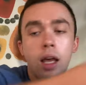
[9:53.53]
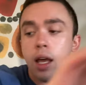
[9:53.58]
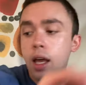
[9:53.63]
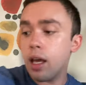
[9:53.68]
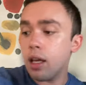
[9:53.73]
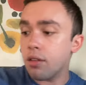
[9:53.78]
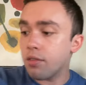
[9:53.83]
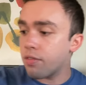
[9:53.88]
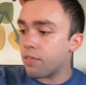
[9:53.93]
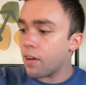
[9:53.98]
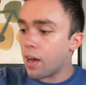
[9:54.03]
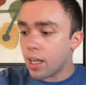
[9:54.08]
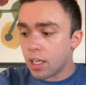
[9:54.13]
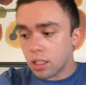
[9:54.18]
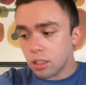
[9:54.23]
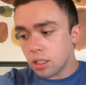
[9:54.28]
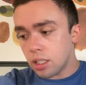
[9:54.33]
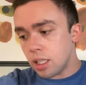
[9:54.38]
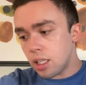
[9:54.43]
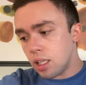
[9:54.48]
And
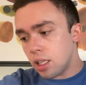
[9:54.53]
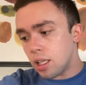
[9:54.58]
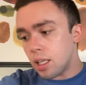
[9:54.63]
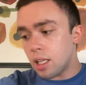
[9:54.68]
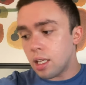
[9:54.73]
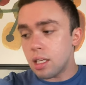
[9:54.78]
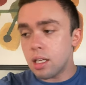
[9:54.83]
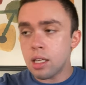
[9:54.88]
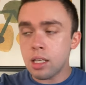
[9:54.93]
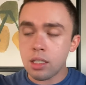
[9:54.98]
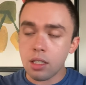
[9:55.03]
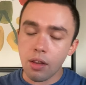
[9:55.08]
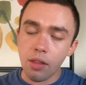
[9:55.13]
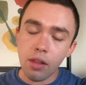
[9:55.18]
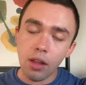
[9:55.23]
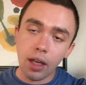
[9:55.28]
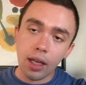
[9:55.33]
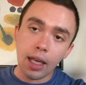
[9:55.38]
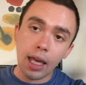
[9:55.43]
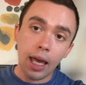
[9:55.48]
finally, it is
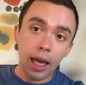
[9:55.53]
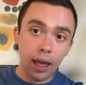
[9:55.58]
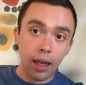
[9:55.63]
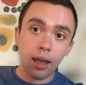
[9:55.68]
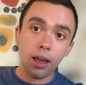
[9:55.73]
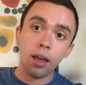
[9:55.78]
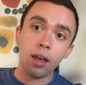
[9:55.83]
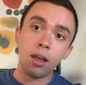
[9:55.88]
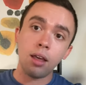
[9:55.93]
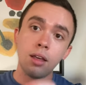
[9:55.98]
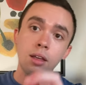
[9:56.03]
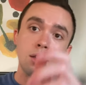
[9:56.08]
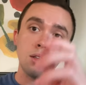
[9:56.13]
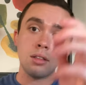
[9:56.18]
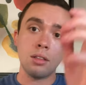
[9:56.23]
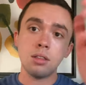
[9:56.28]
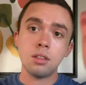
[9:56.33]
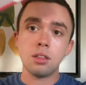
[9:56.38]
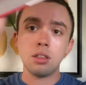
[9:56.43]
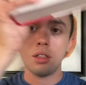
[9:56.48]
The King,
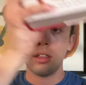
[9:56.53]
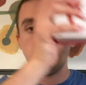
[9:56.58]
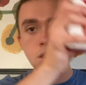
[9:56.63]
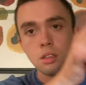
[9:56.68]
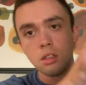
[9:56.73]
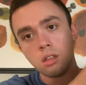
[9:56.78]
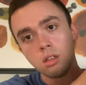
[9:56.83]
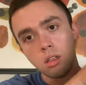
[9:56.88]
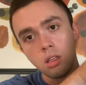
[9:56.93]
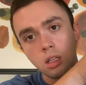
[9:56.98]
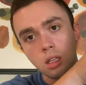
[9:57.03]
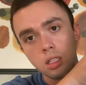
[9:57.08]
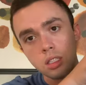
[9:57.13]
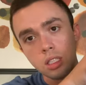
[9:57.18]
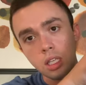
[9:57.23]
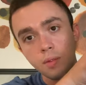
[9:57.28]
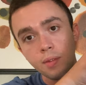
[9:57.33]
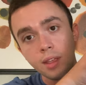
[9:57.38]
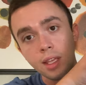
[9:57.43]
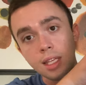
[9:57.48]

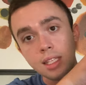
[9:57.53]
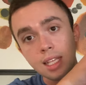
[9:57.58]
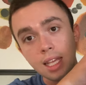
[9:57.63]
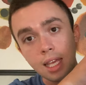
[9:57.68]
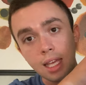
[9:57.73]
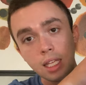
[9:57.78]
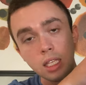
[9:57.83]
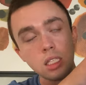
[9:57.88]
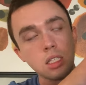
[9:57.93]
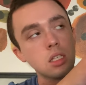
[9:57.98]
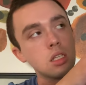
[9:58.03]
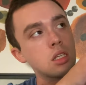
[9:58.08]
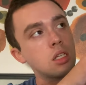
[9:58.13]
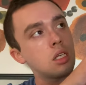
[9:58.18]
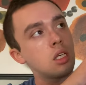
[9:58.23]
Stephen King's It.